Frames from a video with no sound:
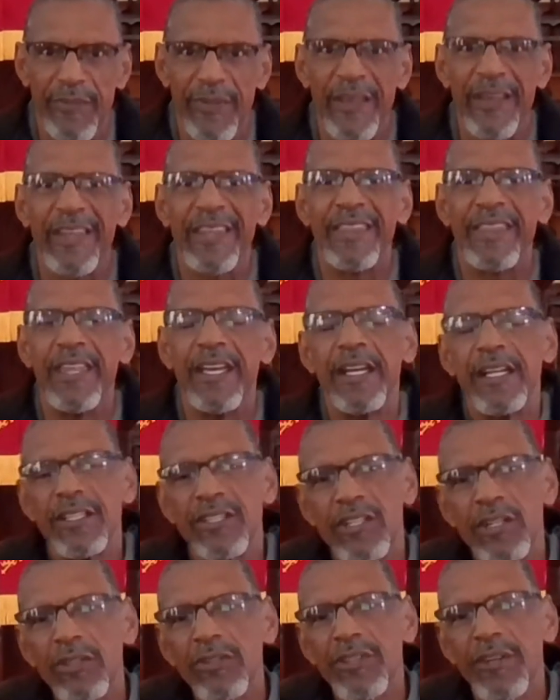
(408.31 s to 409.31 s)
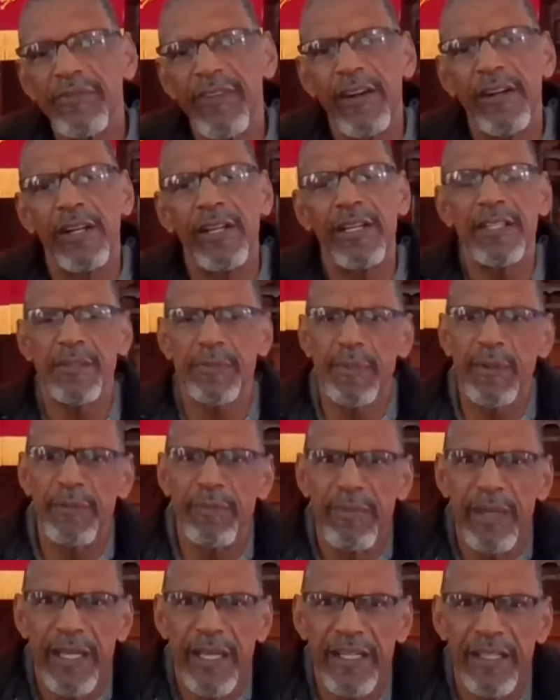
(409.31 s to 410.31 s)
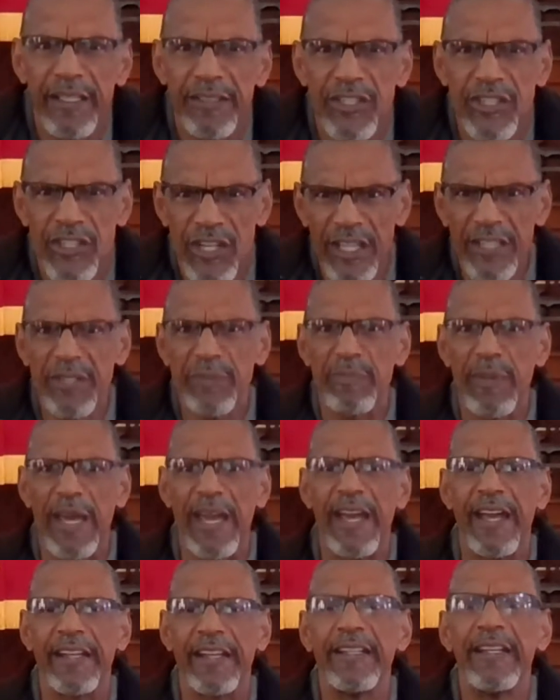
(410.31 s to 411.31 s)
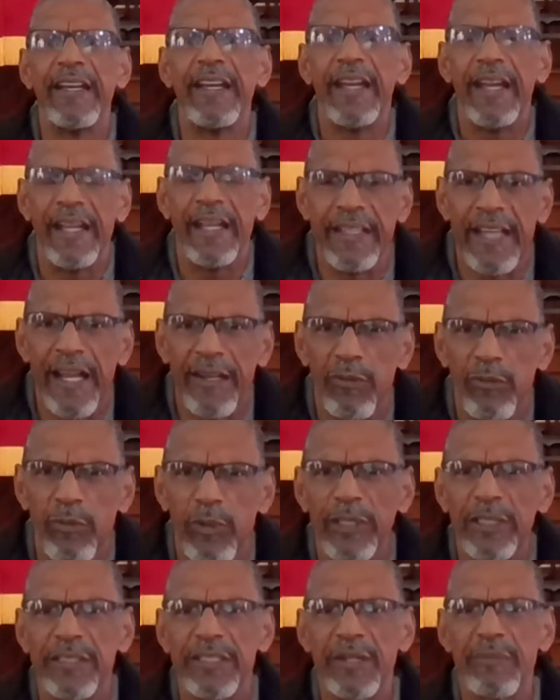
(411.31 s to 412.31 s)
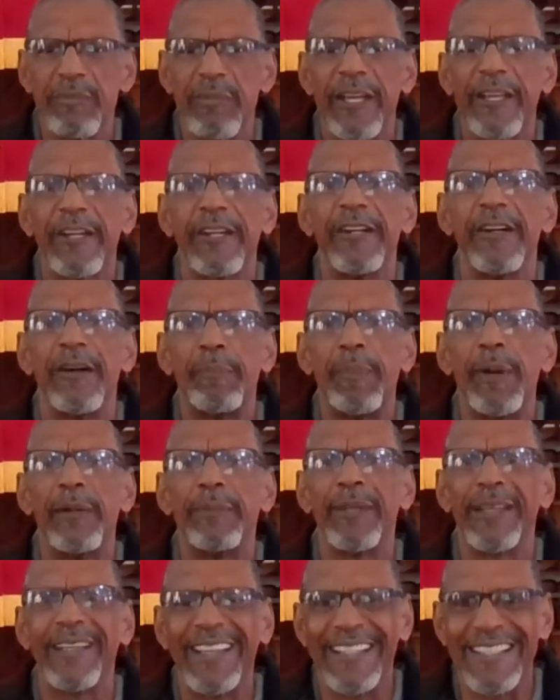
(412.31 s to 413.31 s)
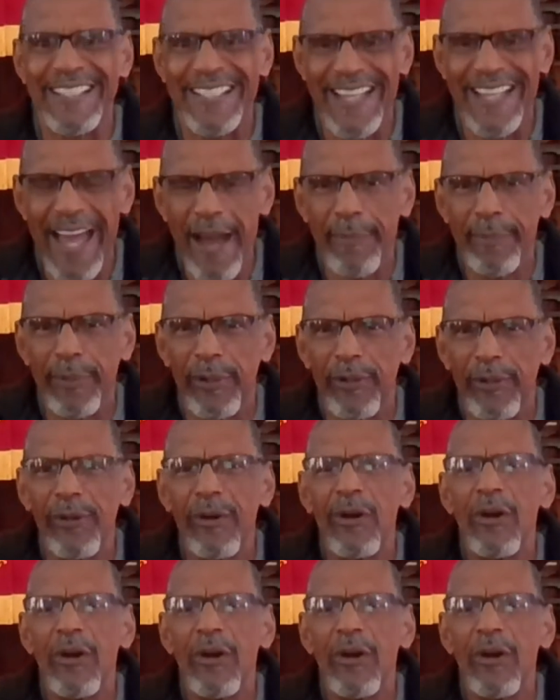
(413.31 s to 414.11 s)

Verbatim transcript: Then Joseph, her husband, being a just man and not willing to make her a public example,